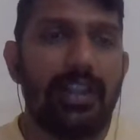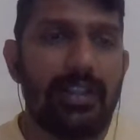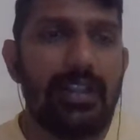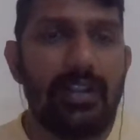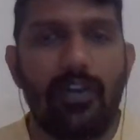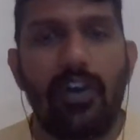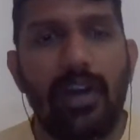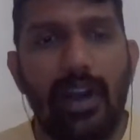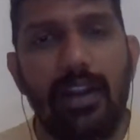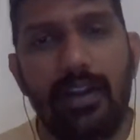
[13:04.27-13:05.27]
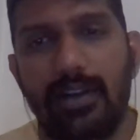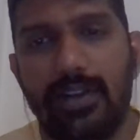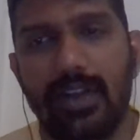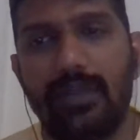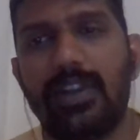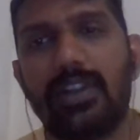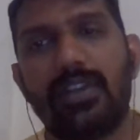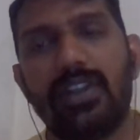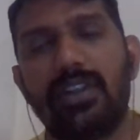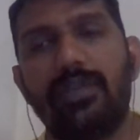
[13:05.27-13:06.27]
is it for service
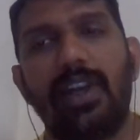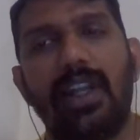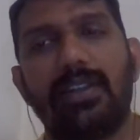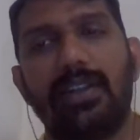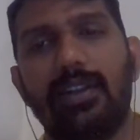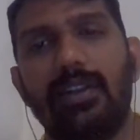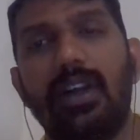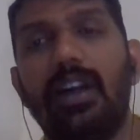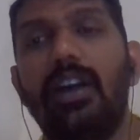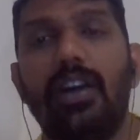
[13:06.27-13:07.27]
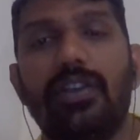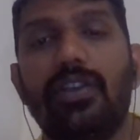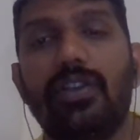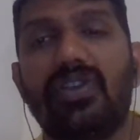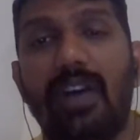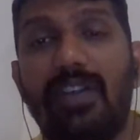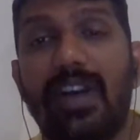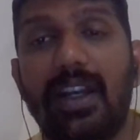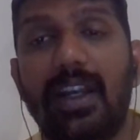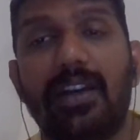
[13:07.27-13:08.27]
or is it for lesson? So you should have a
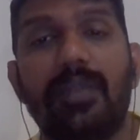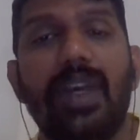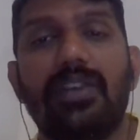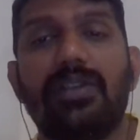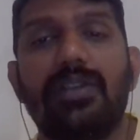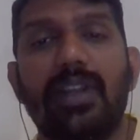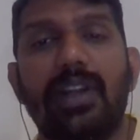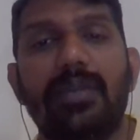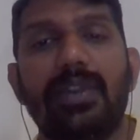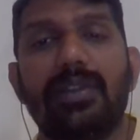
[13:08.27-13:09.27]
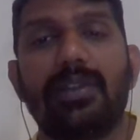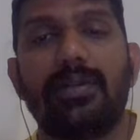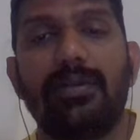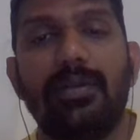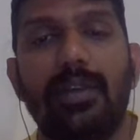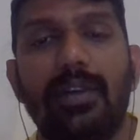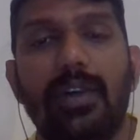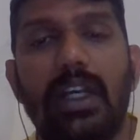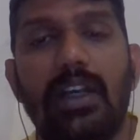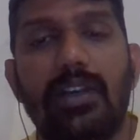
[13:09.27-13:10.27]
dedicated page that means.
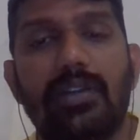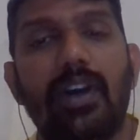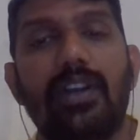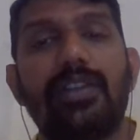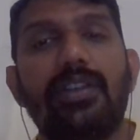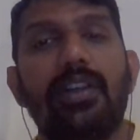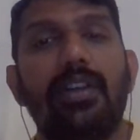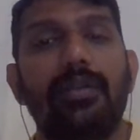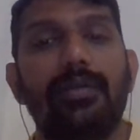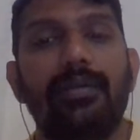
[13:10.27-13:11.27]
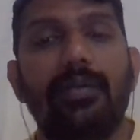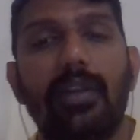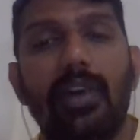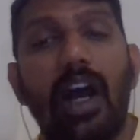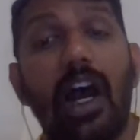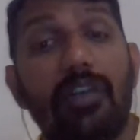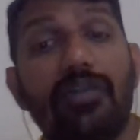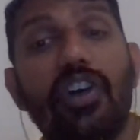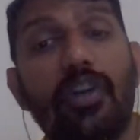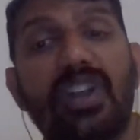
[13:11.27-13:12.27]
So consider how
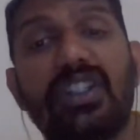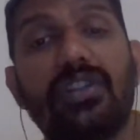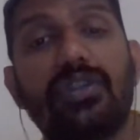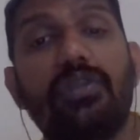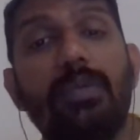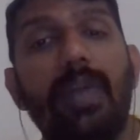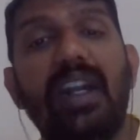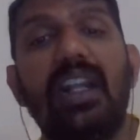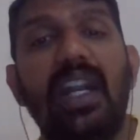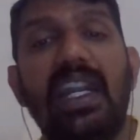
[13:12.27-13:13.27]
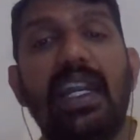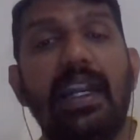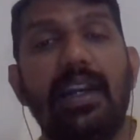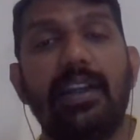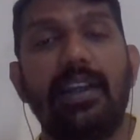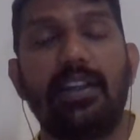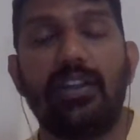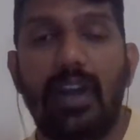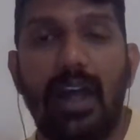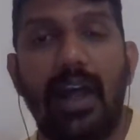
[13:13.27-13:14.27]
your message could be better relayed in
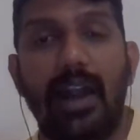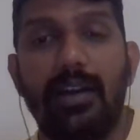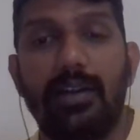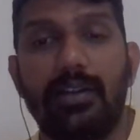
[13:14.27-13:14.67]
your ad